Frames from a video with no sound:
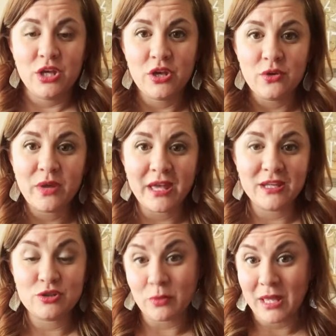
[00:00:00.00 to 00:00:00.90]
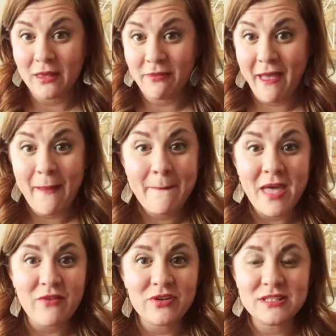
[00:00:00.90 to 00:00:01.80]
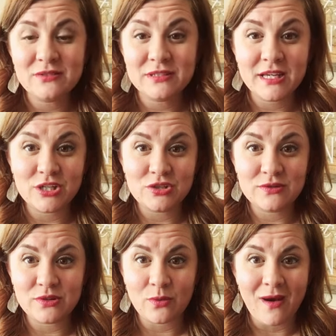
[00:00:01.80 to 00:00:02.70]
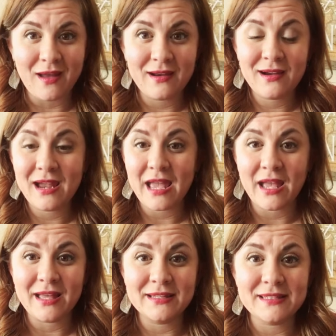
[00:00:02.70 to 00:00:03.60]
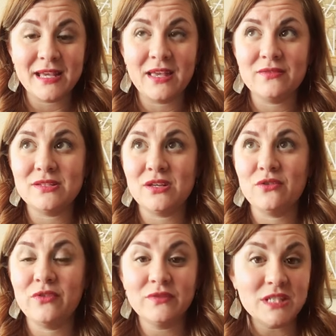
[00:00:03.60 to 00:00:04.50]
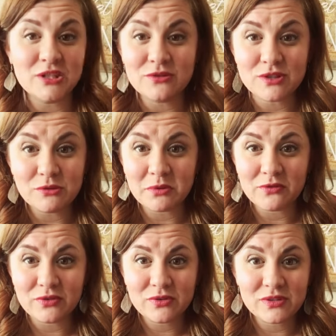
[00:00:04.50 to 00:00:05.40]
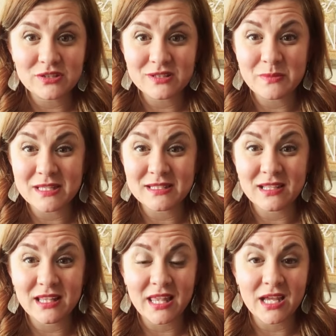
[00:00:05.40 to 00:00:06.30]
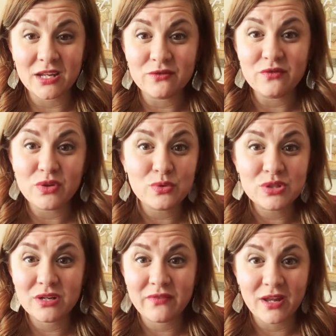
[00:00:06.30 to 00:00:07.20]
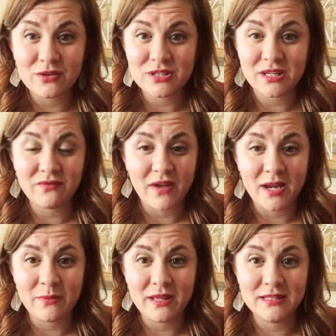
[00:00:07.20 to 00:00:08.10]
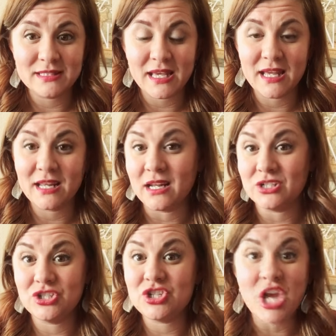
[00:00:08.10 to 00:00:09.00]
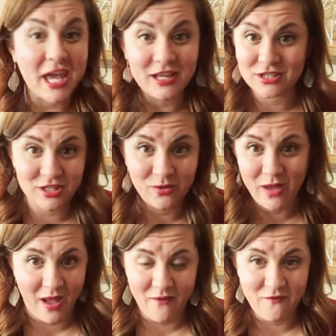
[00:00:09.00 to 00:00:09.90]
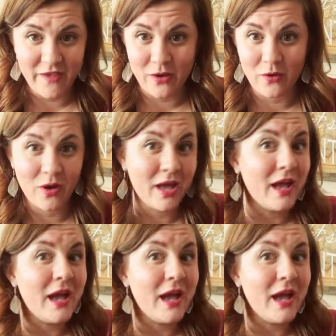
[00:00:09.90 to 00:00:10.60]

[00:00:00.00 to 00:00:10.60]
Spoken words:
You can drink them every single day in juice or water, and it gives you 52 superfoods. So it's basically like an infusion of energy and vitamins, and it has changed the way I feel.